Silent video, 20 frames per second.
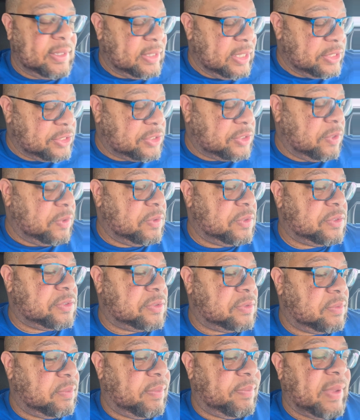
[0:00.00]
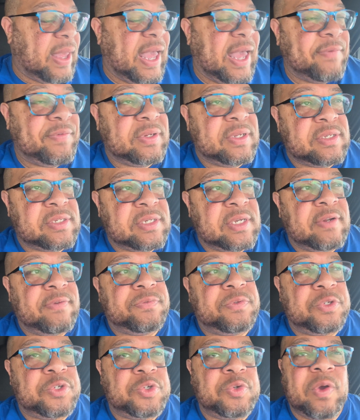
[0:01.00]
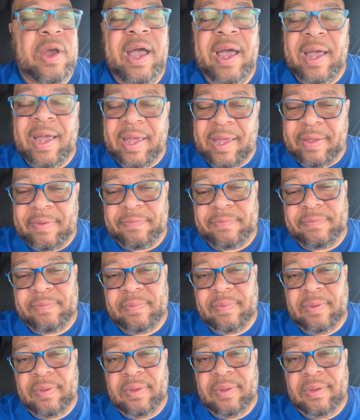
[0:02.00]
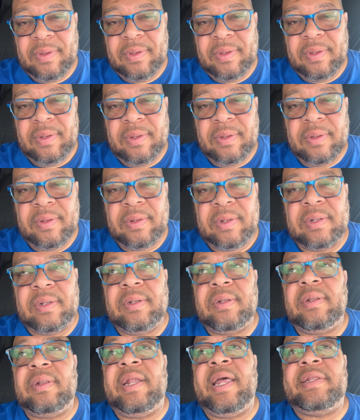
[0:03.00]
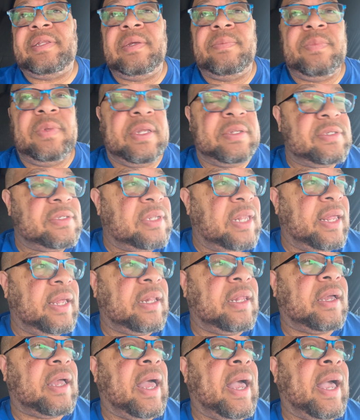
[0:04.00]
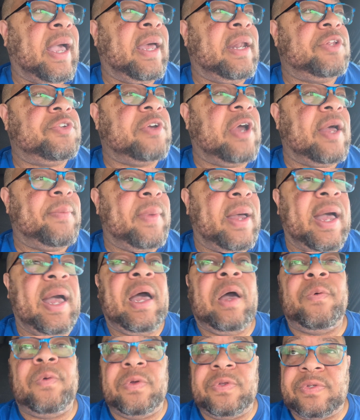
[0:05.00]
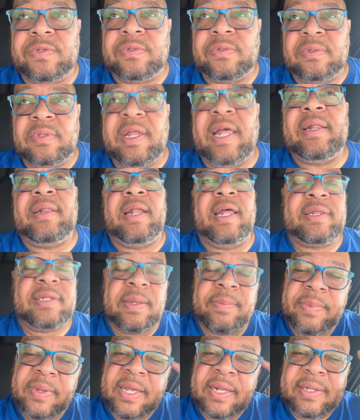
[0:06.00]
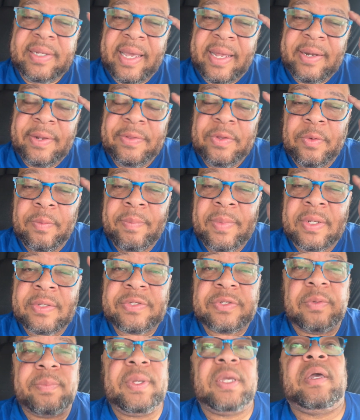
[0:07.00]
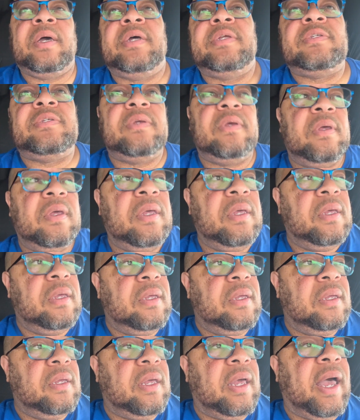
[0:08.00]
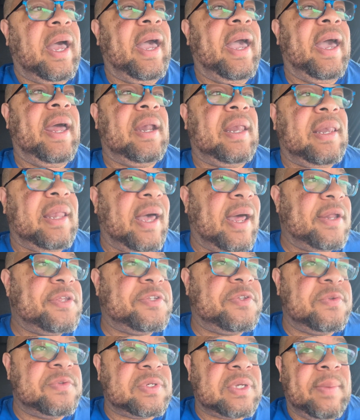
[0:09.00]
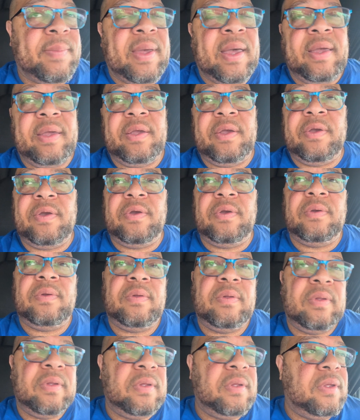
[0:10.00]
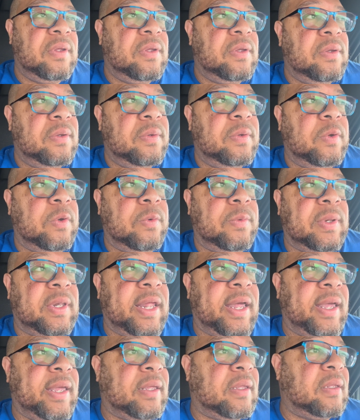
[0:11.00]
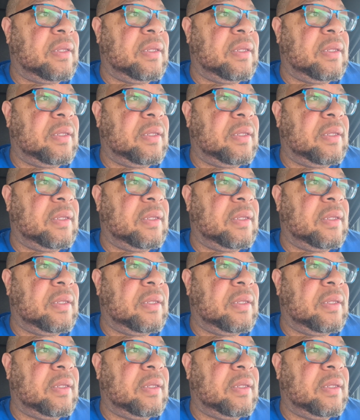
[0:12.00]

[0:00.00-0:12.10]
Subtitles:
these students have an incentive to drive. Let them say, look, I got to drive my hours. Let them get that in their mental, because I had a lot of students come out here who were like,